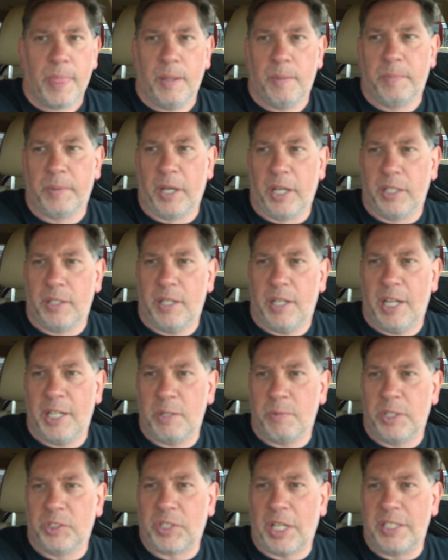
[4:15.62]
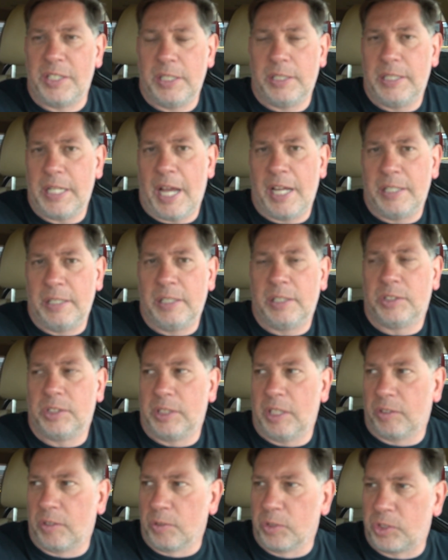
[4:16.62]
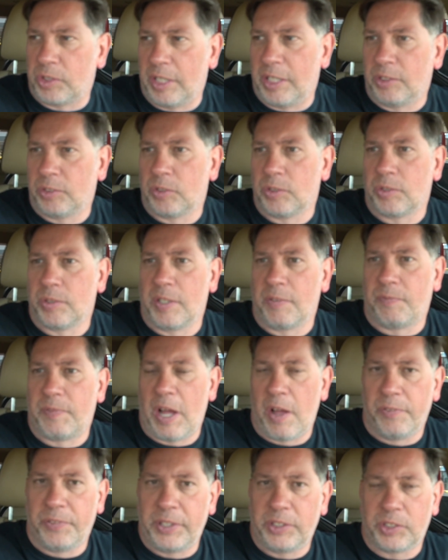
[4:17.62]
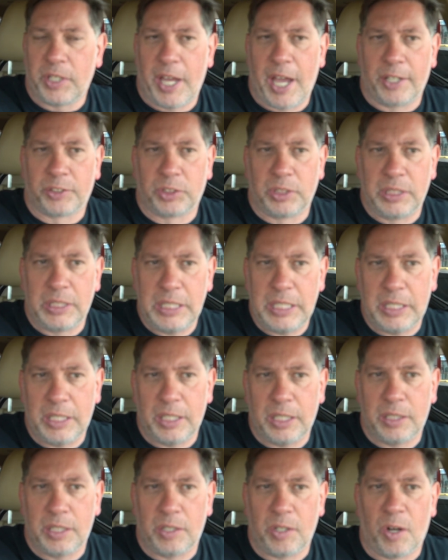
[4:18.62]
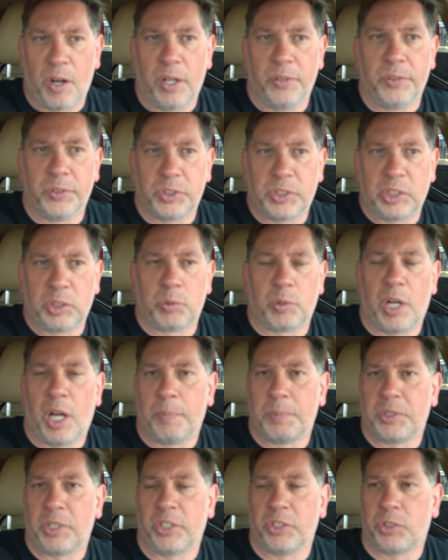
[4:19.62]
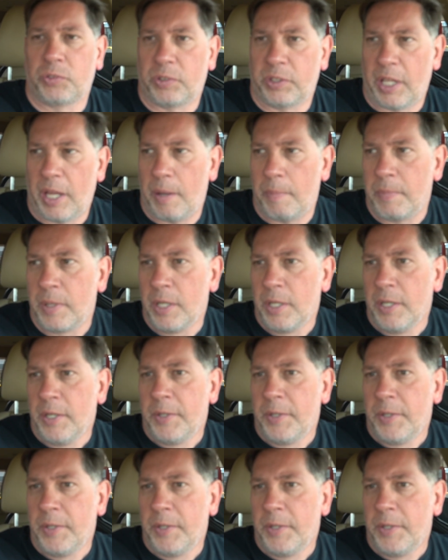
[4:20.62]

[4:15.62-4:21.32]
But anyways, I needed to get those things, and so they found things I actually needed, and all those things were upsells for them.